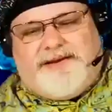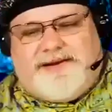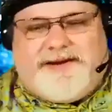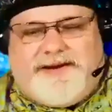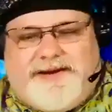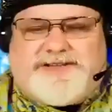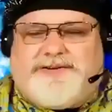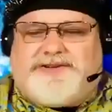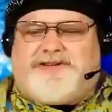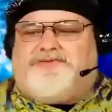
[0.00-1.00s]
it was
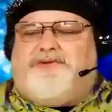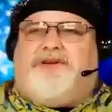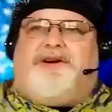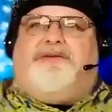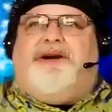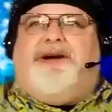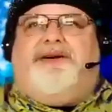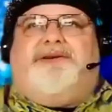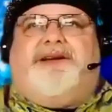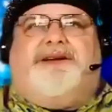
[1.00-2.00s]
still just rolling
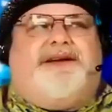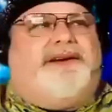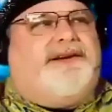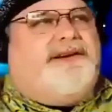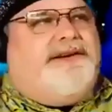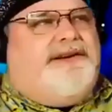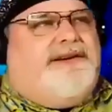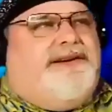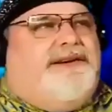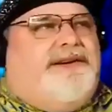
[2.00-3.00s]
around and uh
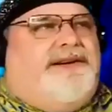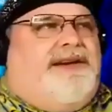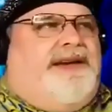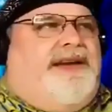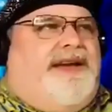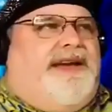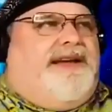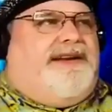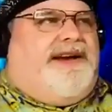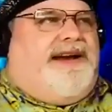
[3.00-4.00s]
and
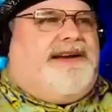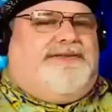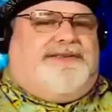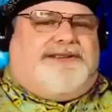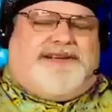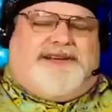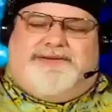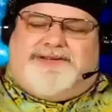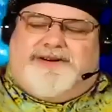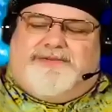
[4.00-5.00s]
uh, i was uh we
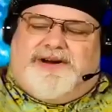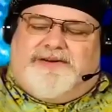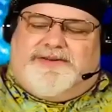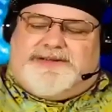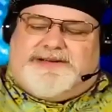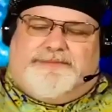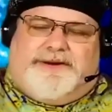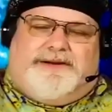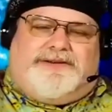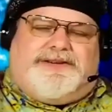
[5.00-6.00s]
started working for this company you
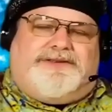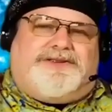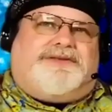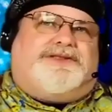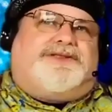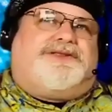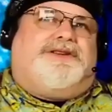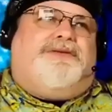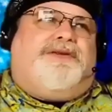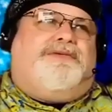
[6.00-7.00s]
know so so
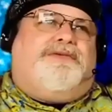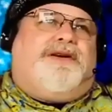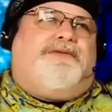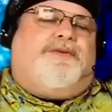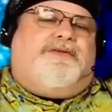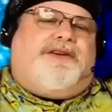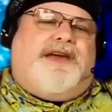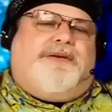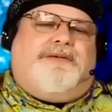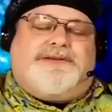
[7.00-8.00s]
we're working for wolf
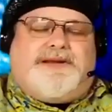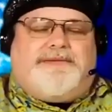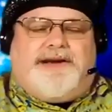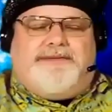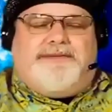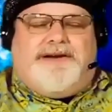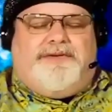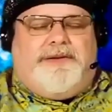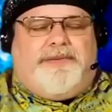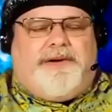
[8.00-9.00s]
camera it seemed like you know
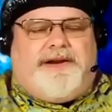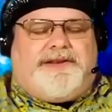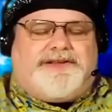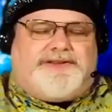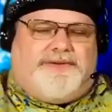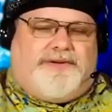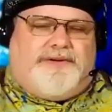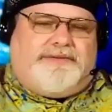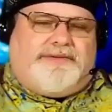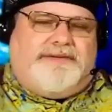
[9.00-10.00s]
when they bought out the
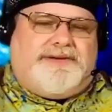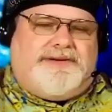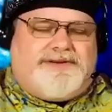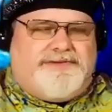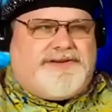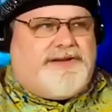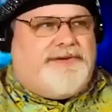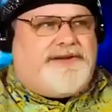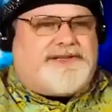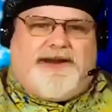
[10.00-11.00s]
store it was it was a little
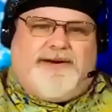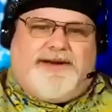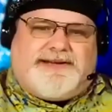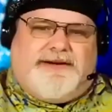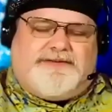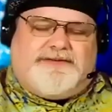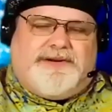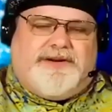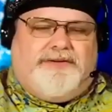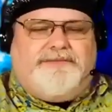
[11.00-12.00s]
bit scary at times but
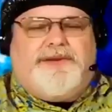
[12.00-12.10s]
you know